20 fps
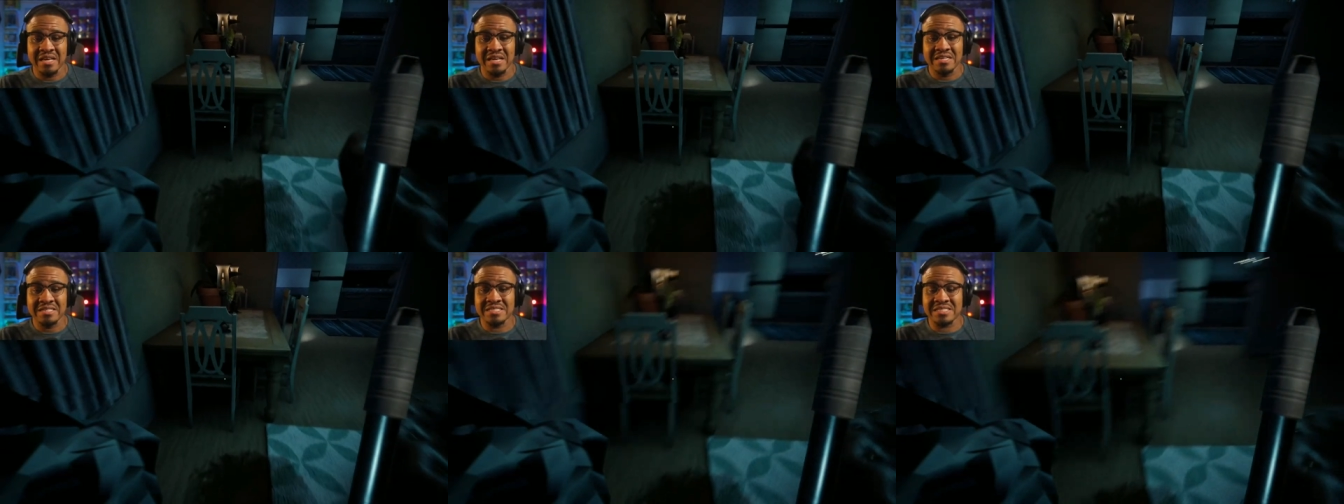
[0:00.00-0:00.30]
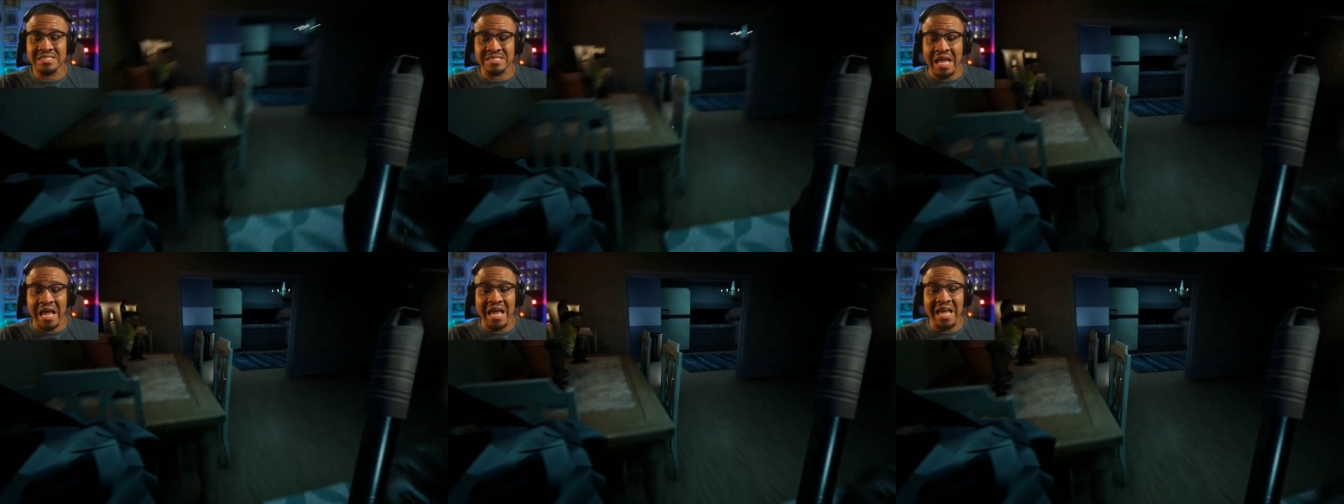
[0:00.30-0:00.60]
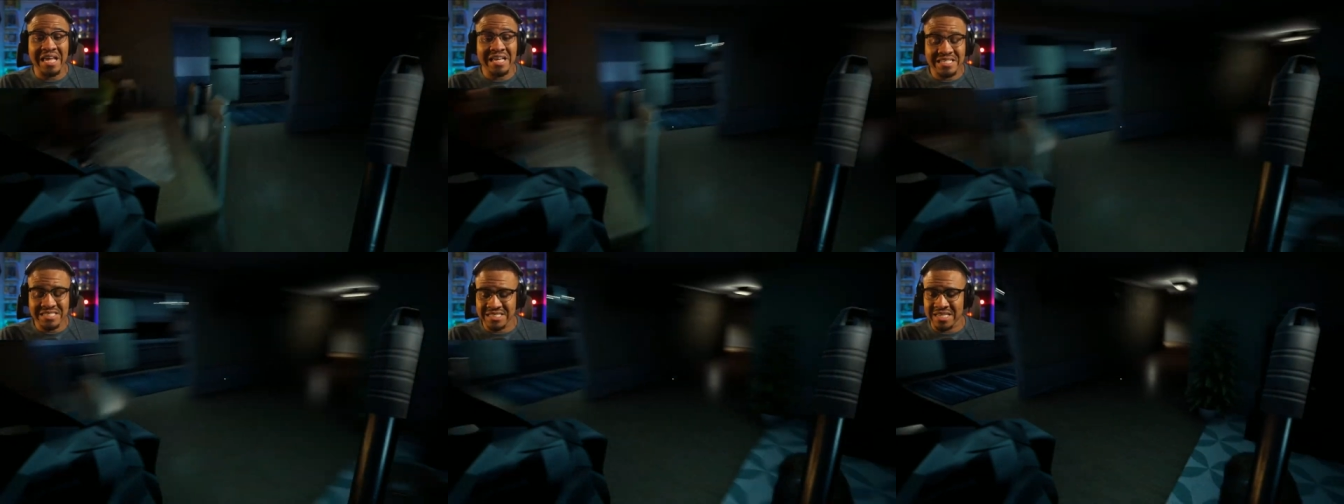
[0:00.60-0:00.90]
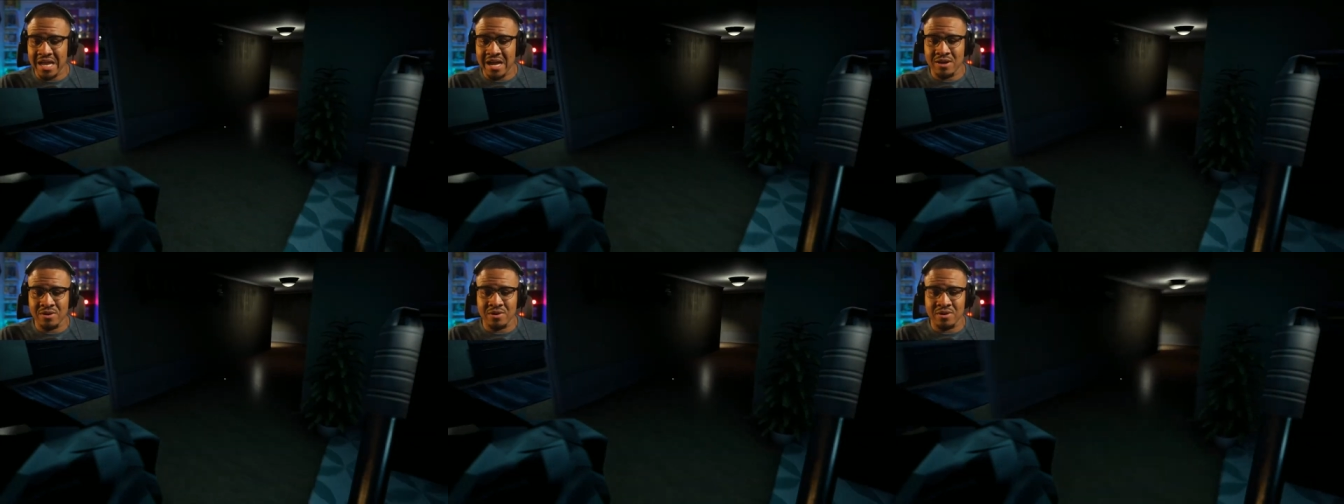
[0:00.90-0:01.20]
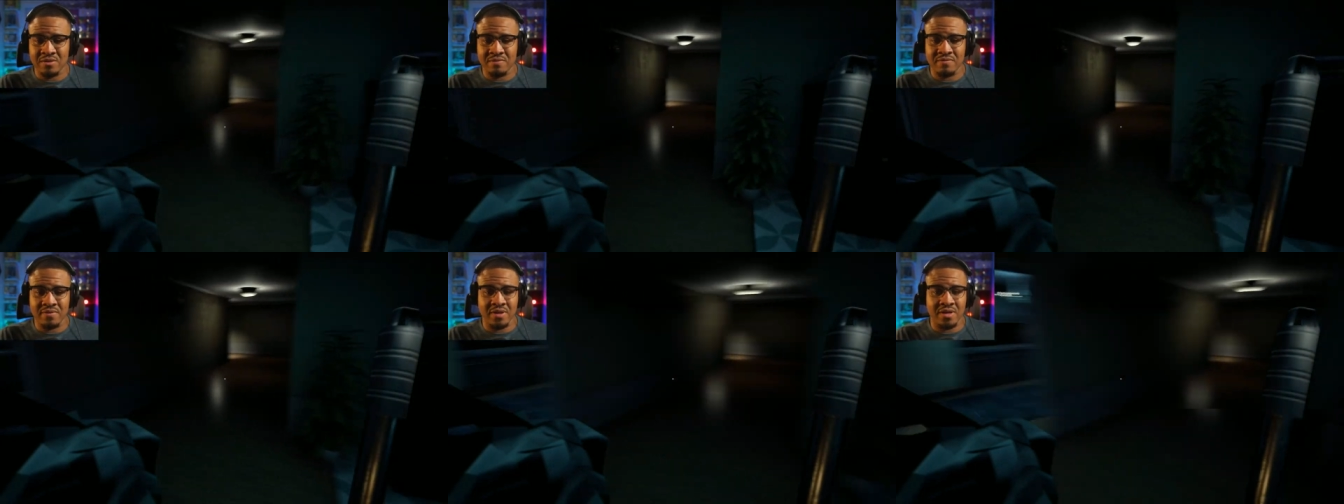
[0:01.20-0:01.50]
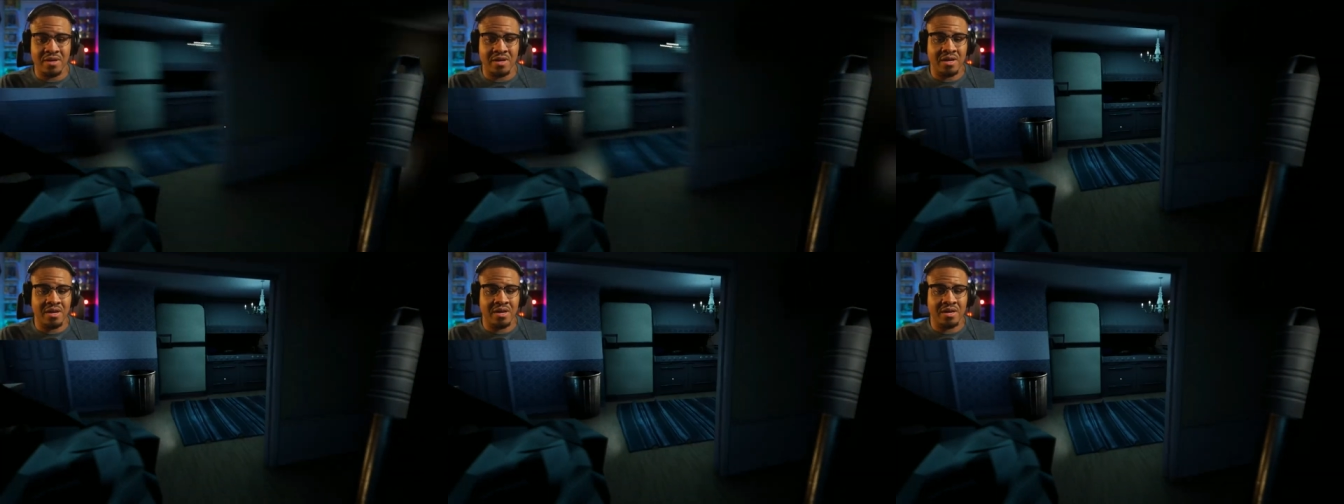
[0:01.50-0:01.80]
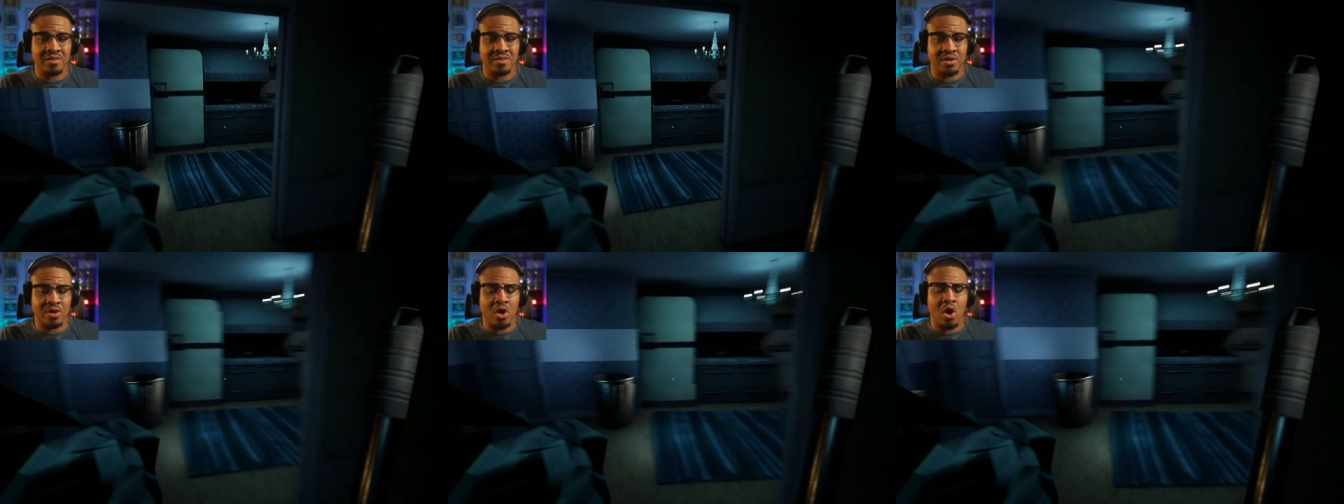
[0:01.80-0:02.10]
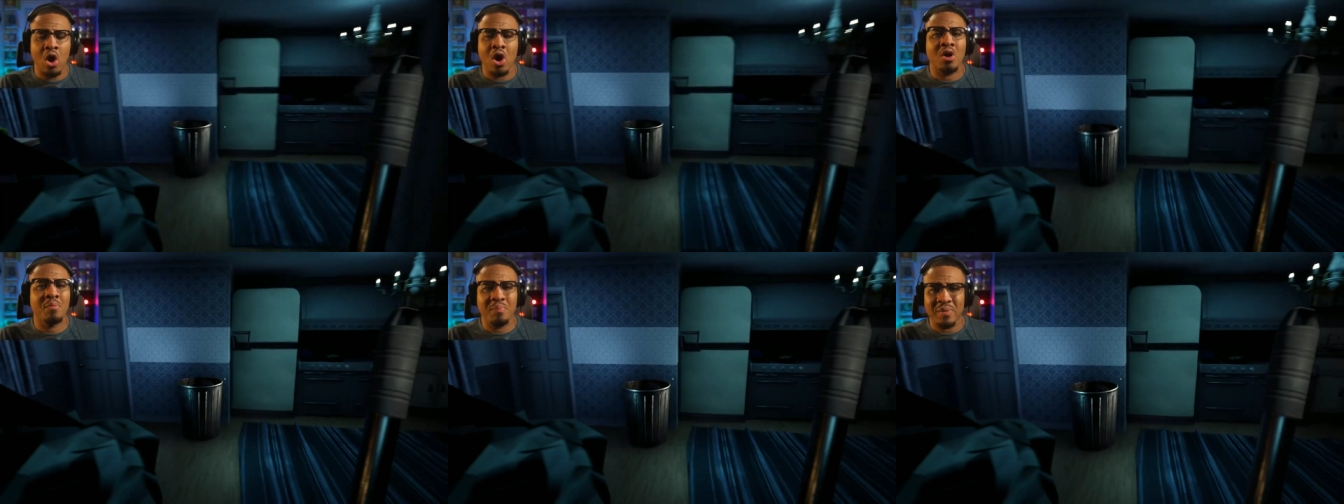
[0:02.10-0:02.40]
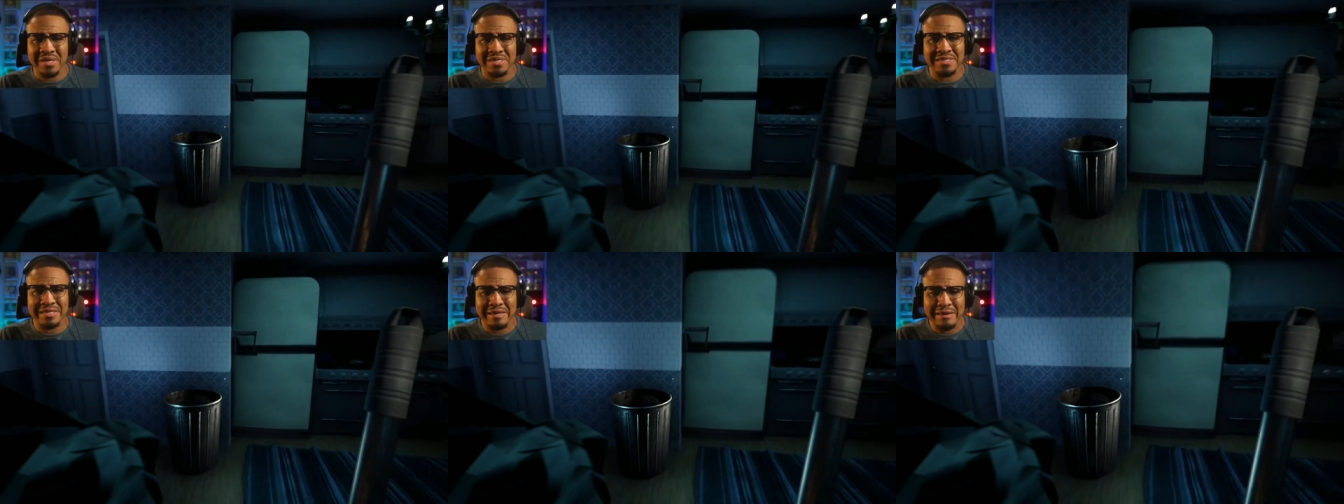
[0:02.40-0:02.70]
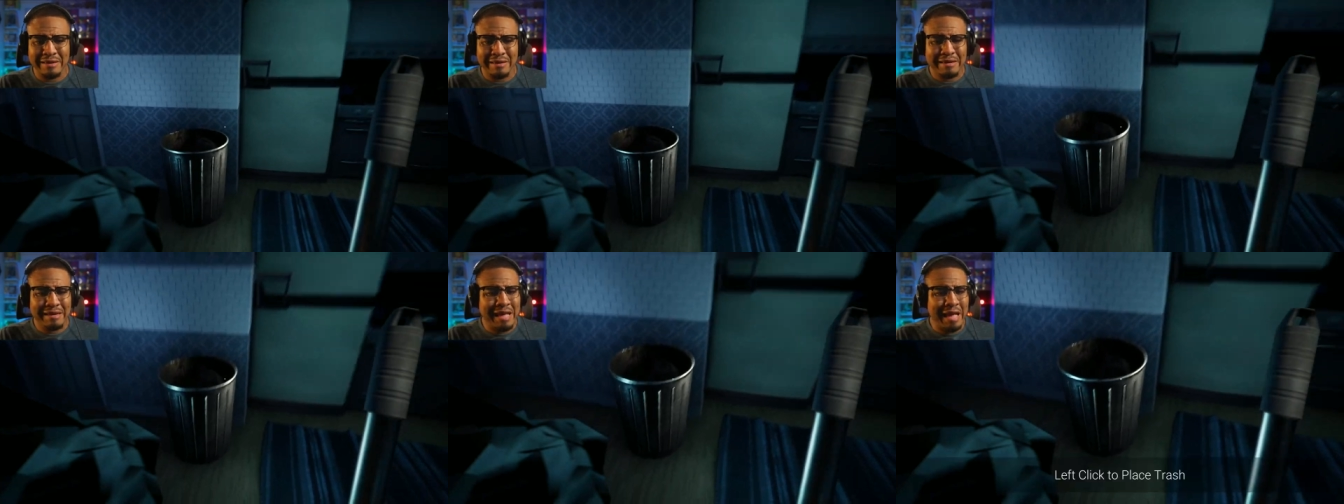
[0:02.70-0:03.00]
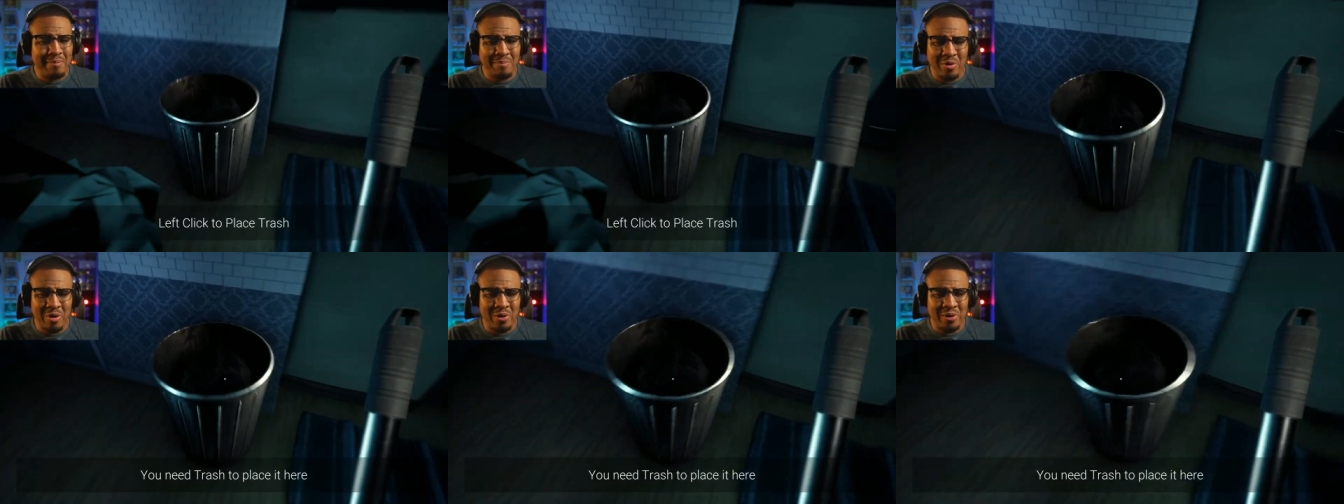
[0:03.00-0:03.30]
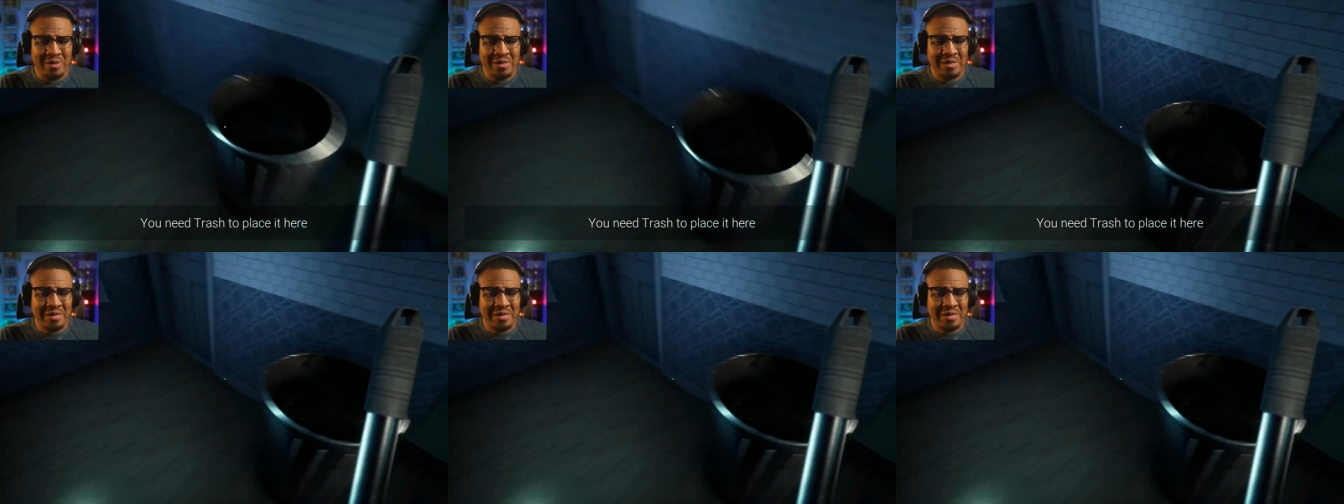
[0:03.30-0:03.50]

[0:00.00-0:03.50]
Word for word: stains out of the carpet. Come on.